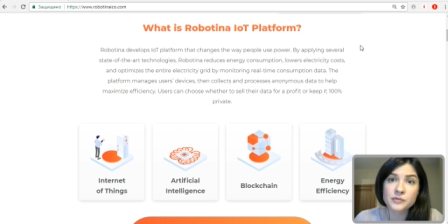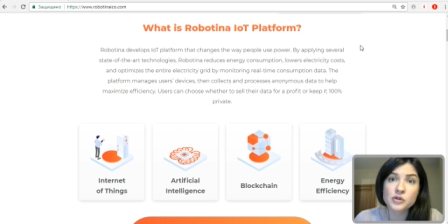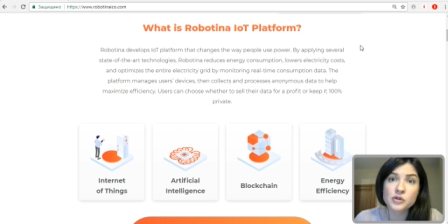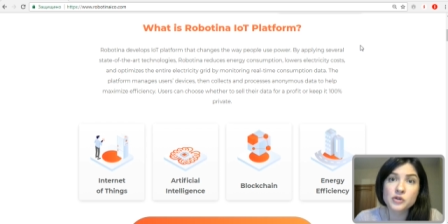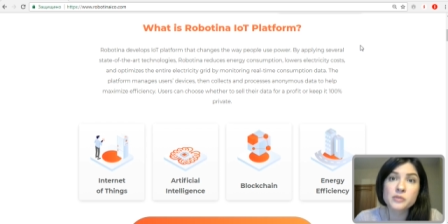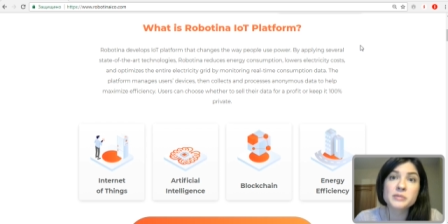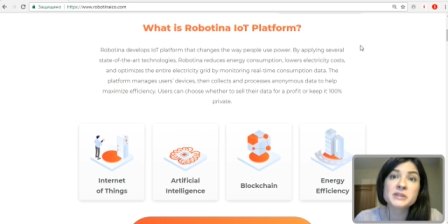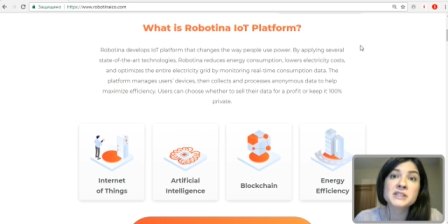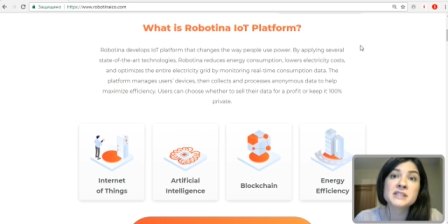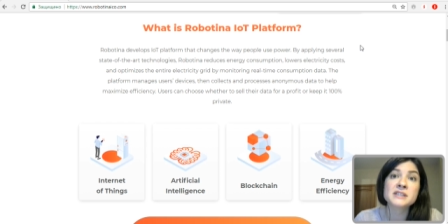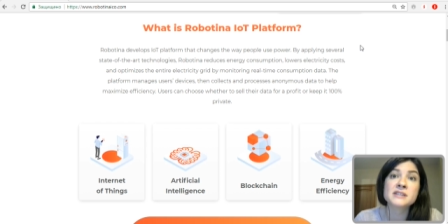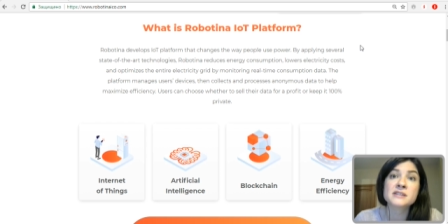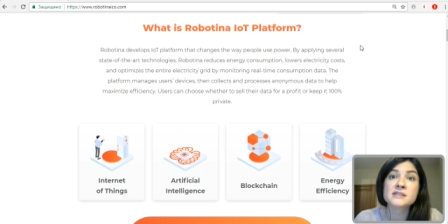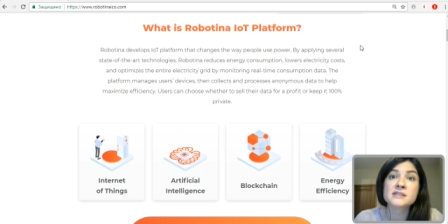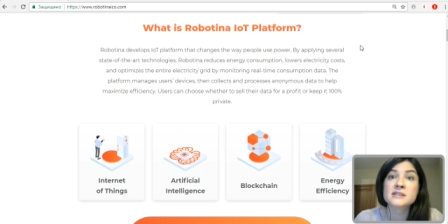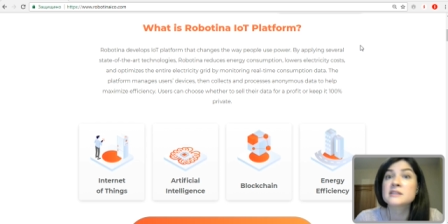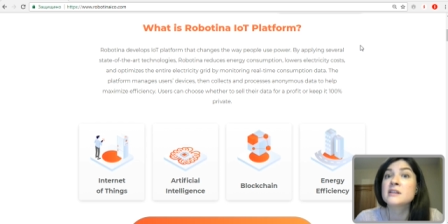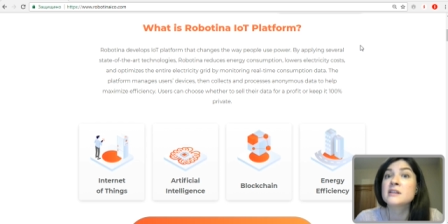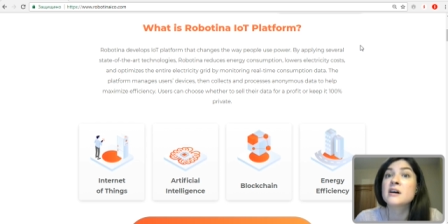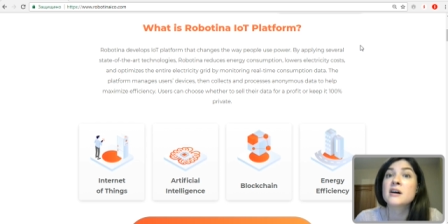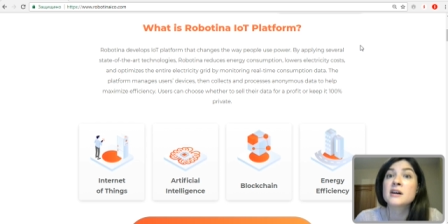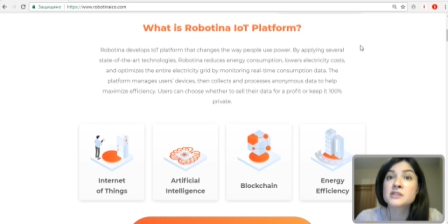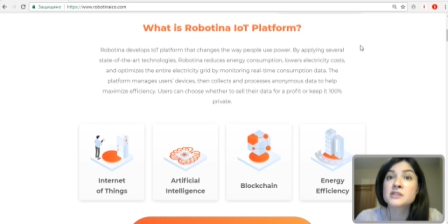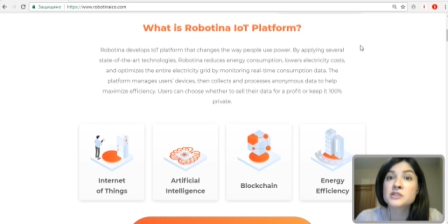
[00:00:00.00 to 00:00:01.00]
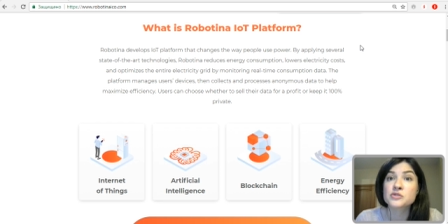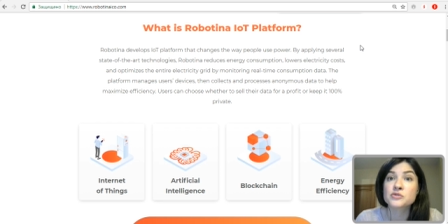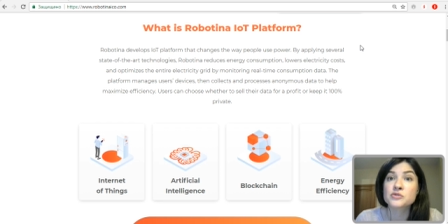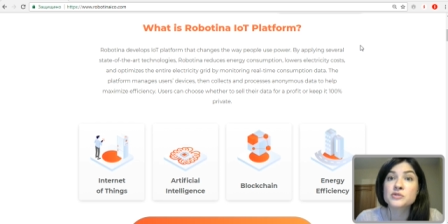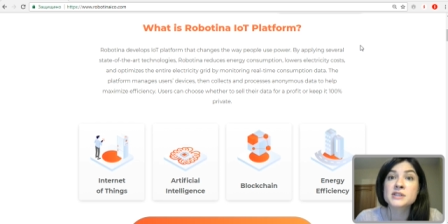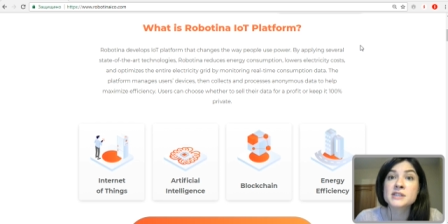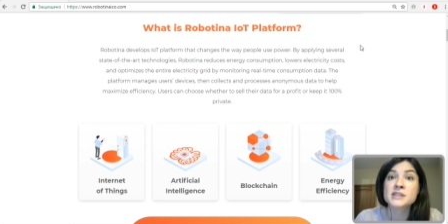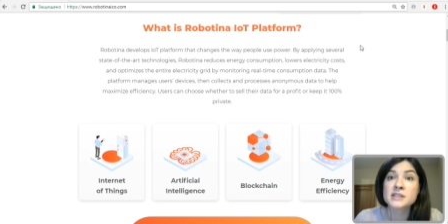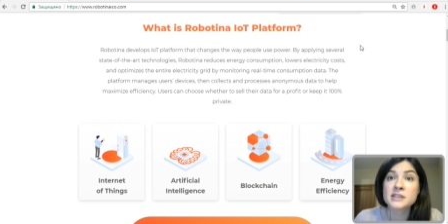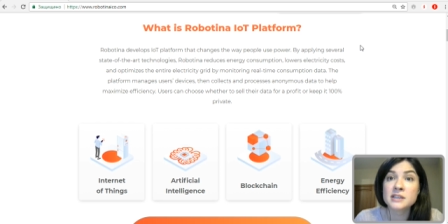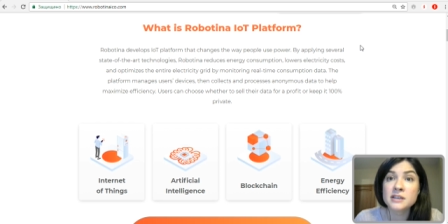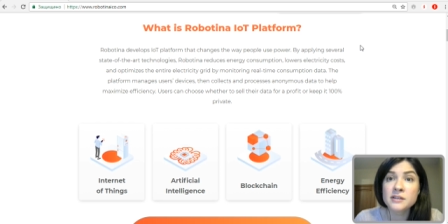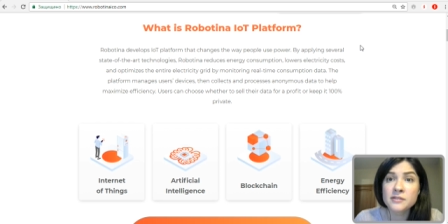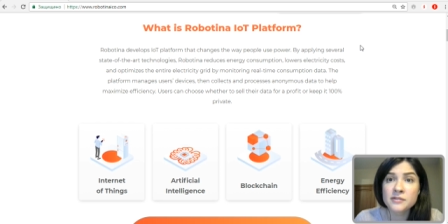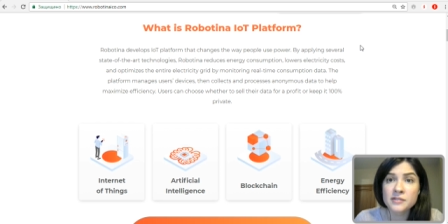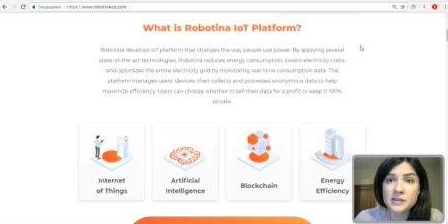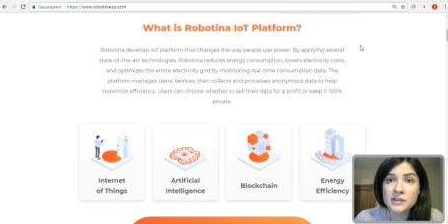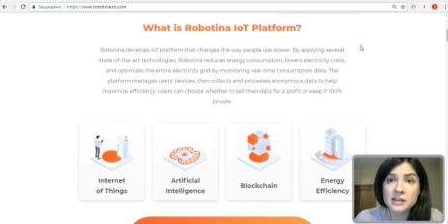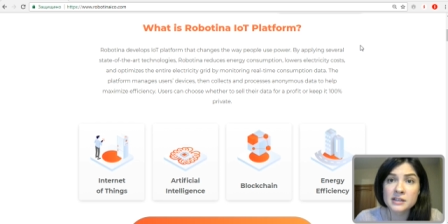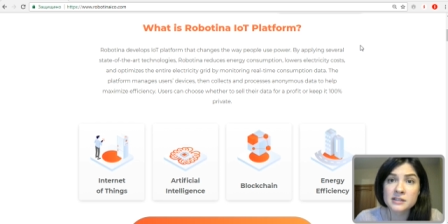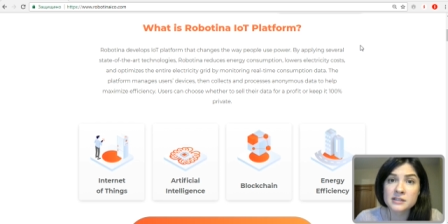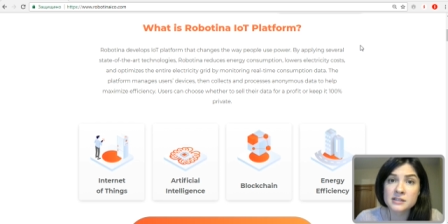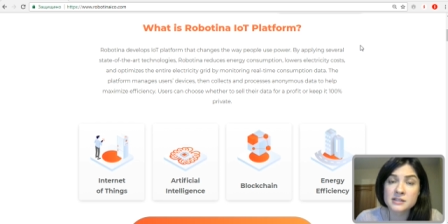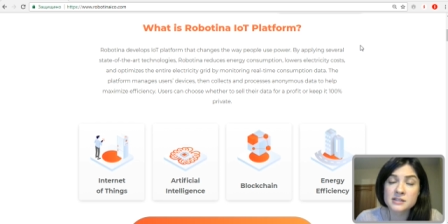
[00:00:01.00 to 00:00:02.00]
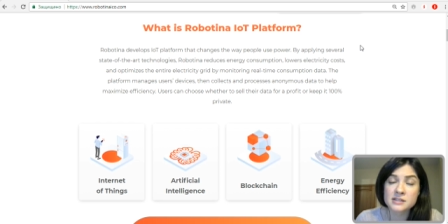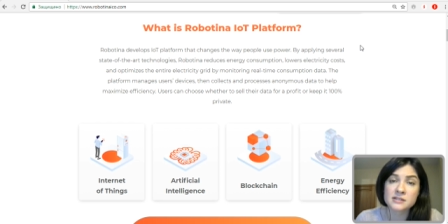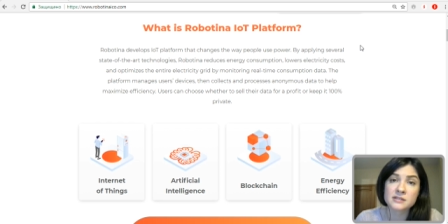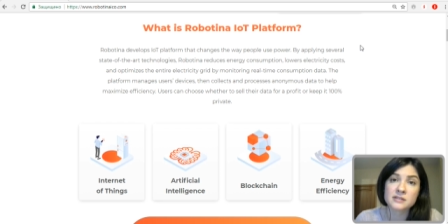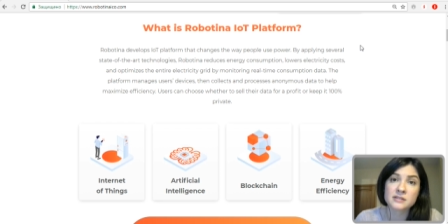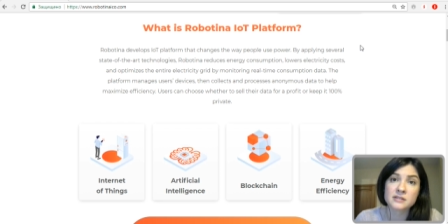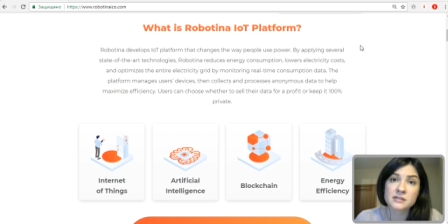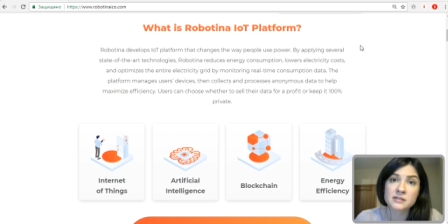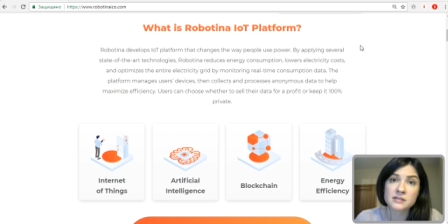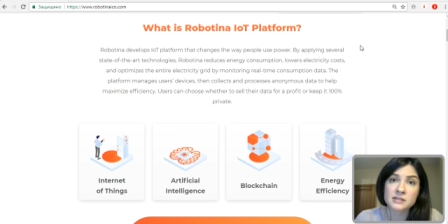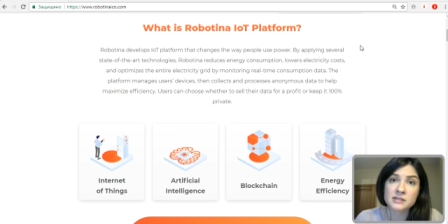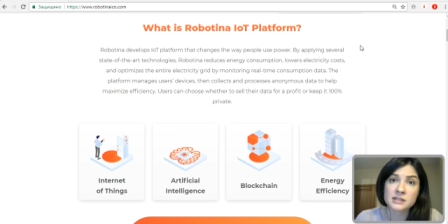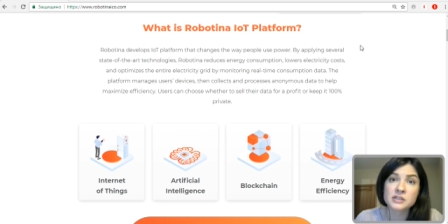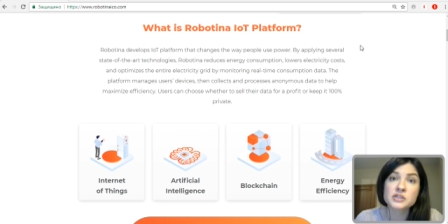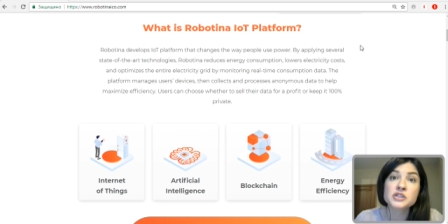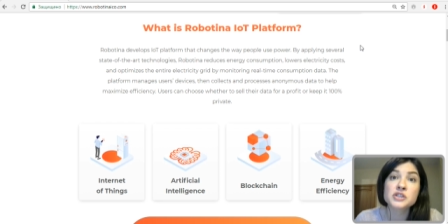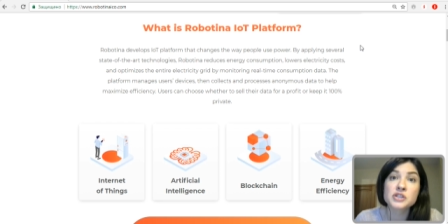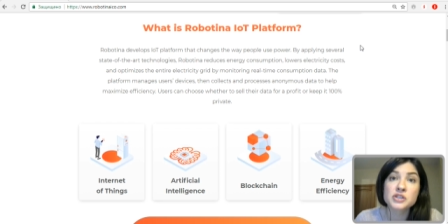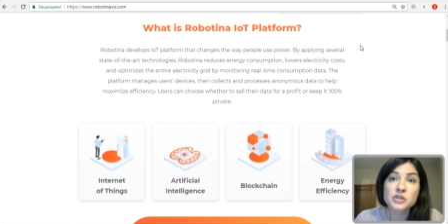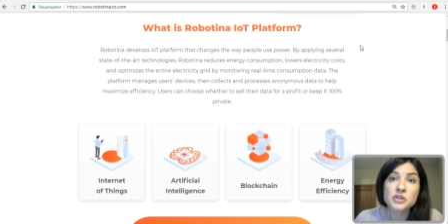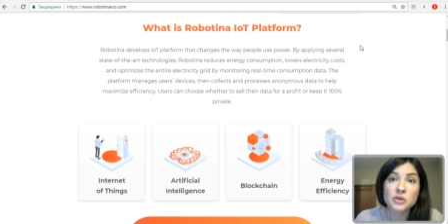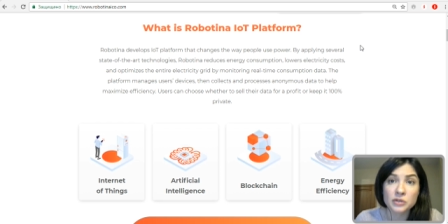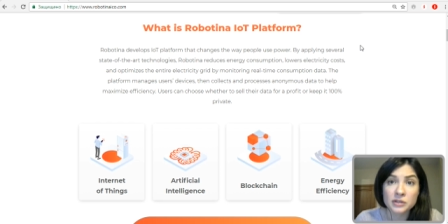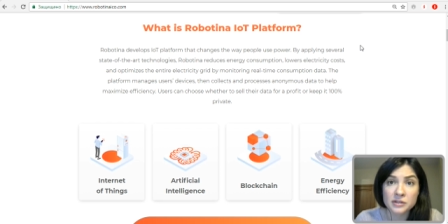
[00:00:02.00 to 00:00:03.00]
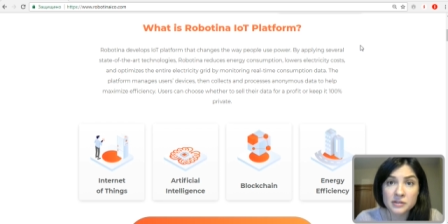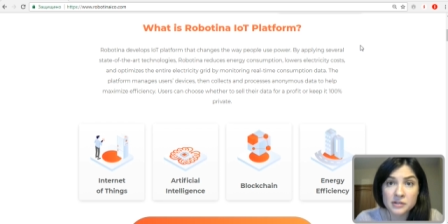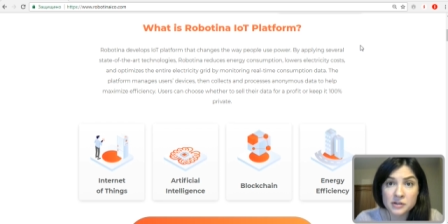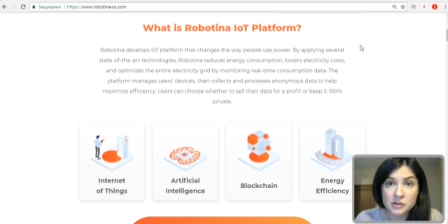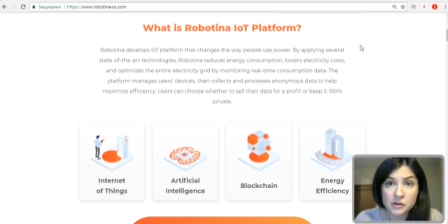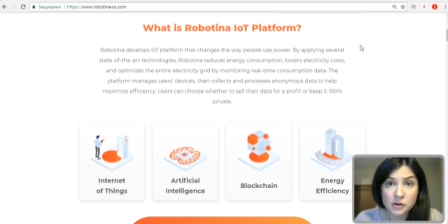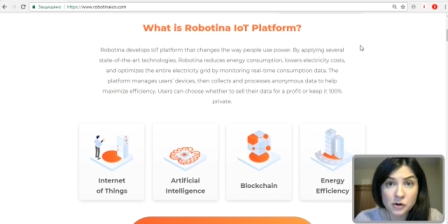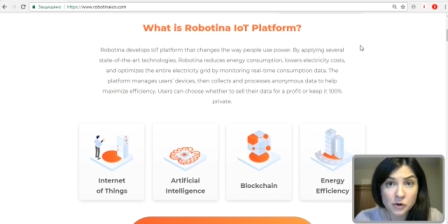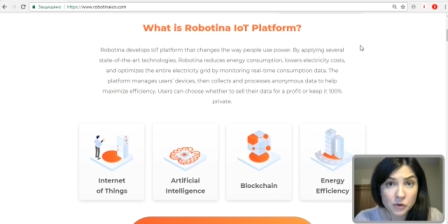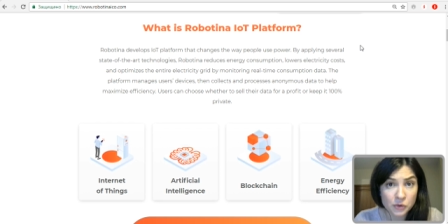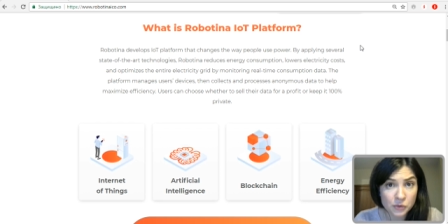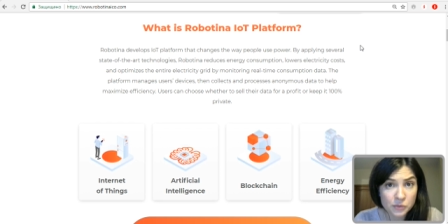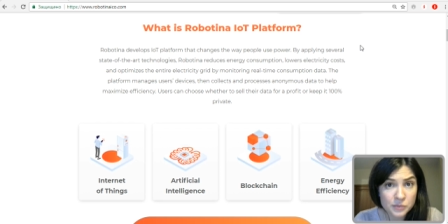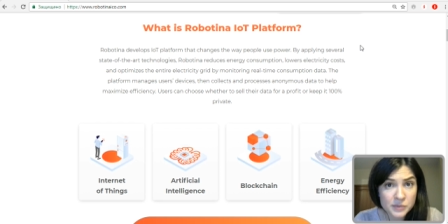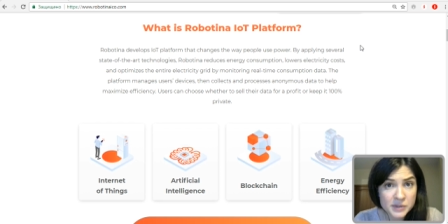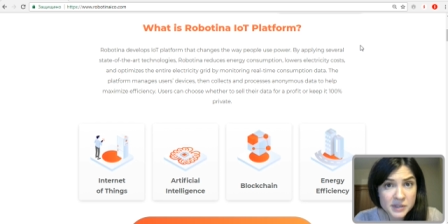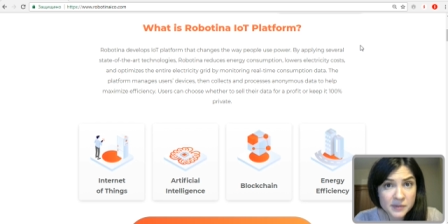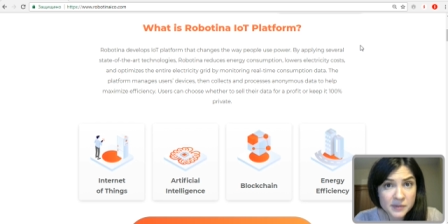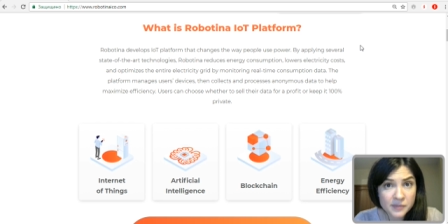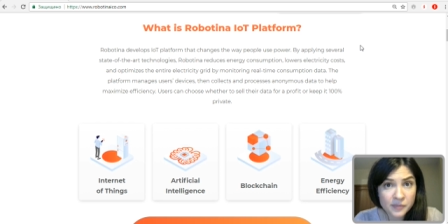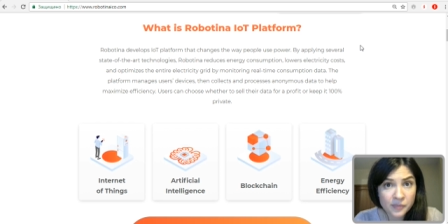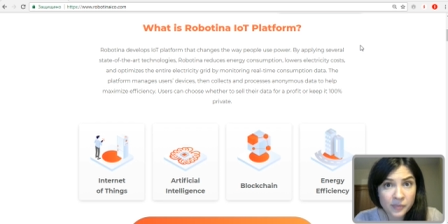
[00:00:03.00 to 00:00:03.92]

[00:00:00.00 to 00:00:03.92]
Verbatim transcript: Robotina's clients receive and install in their homes.